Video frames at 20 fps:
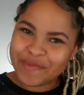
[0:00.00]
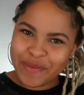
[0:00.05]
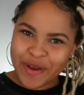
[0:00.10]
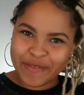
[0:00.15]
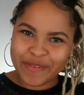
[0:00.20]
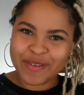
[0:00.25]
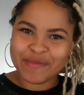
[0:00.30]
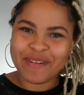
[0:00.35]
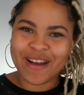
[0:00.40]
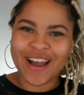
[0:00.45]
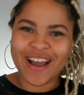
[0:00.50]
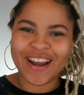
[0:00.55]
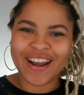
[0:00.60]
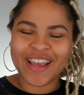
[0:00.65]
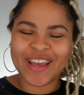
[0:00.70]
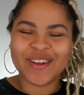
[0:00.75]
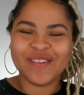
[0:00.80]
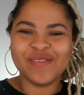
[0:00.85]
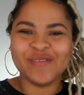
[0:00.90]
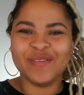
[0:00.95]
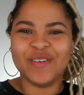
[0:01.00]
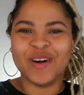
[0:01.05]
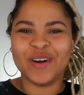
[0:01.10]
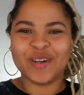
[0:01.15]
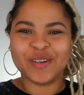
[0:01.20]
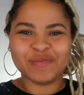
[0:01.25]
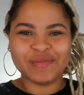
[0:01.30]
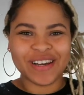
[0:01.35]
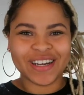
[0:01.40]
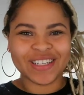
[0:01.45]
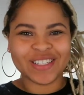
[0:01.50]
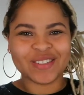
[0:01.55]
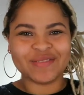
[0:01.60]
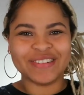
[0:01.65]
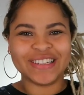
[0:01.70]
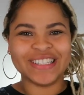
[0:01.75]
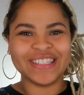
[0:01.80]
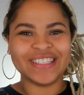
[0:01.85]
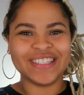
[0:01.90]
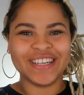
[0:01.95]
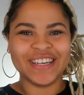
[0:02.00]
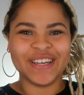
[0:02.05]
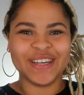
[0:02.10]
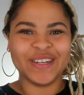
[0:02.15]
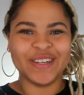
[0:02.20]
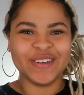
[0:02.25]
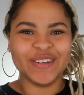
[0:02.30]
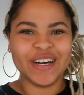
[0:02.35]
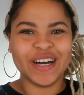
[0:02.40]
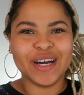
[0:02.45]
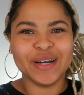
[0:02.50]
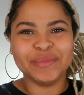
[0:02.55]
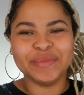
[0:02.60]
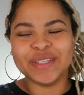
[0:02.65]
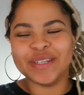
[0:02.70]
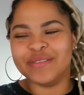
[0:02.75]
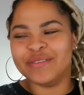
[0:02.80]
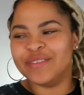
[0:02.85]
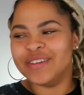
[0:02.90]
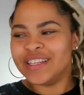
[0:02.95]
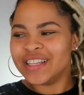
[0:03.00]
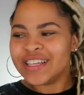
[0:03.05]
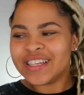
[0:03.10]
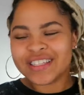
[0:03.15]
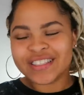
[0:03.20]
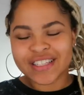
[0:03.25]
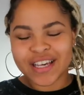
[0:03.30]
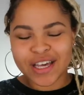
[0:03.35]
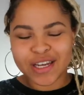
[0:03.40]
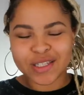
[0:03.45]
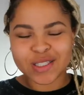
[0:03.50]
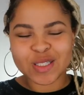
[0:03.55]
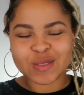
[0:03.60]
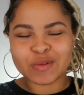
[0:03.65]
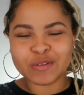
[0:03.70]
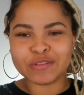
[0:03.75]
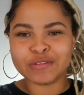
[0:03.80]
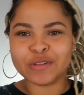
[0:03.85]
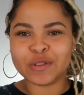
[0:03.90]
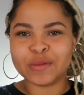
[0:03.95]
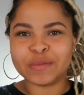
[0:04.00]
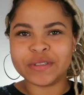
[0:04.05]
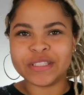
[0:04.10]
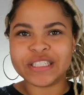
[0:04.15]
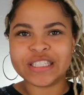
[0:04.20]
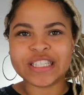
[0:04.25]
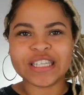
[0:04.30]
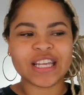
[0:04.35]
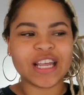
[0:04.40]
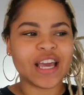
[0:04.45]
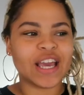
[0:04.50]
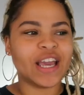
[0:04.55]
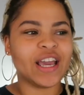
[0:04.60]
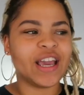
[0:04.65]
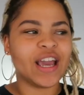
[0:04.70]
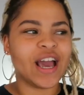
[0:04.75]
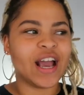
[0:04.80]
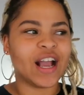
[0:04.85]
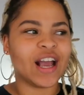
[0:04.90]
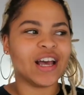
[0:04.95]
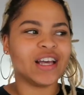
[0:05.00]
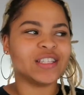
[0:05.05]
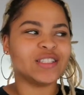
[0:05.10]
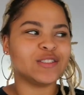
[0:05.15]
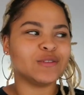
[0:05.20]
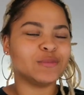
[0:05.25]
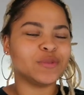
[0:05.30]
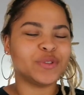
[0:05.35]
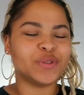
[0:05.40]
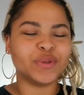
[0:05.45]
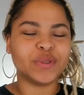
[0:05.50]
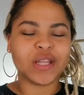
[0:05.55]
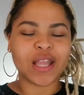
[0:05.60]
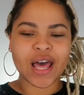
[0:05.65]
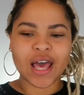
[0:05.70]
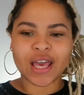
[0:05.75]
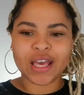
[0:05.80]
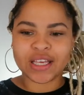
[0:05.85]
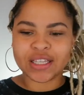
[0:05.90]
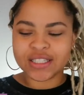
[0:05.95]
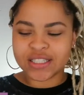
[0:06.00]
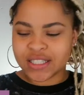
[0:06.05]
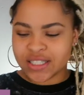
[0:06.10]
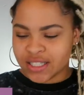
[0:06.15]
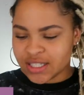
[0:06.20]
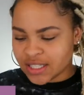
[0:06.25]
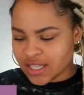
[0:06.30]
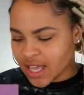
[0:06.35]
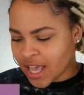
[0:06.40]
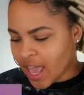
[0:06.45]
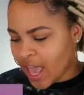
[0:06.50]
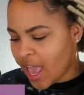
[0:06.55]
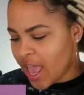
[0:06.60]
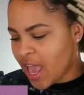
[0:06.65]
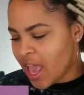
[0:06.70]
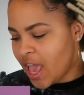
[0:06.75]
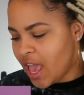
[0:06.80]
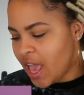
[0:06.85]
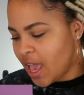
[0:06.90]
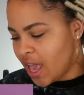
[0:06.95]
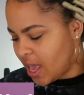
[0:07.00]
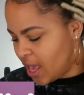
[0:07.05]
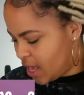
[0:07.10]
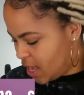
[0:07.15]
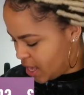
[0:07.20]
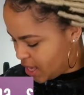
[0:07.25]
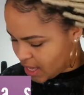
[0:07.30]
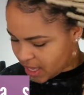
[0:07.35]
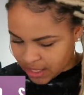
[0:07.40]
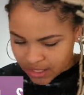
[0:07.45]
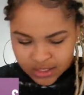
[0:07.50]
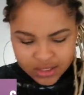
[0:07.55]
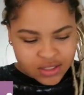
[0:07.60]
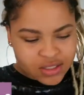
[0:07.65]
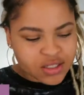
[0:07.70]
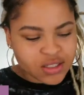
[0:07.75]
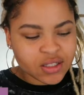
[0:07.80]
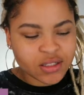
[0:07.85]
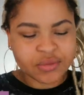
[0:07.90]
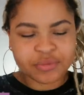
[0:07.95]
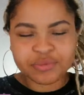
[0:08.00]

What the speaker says: up everybody, and welcome back to my channel. I'm really excited to be filming today. I got some new lights and